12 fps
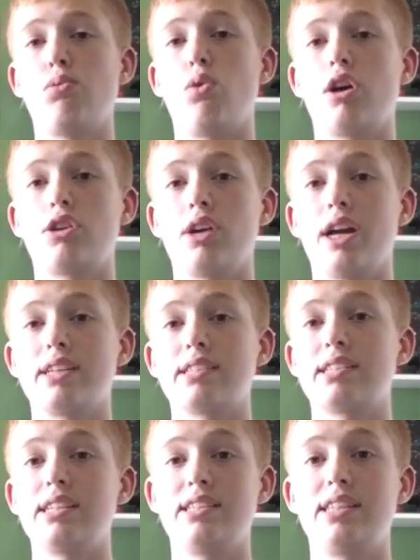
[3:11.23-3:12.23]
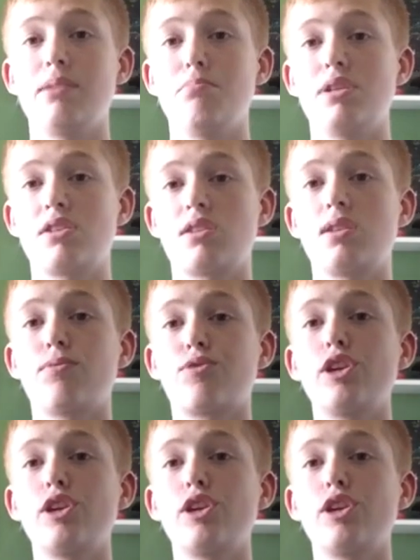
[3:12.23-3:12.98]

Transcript: water dragons is they miss them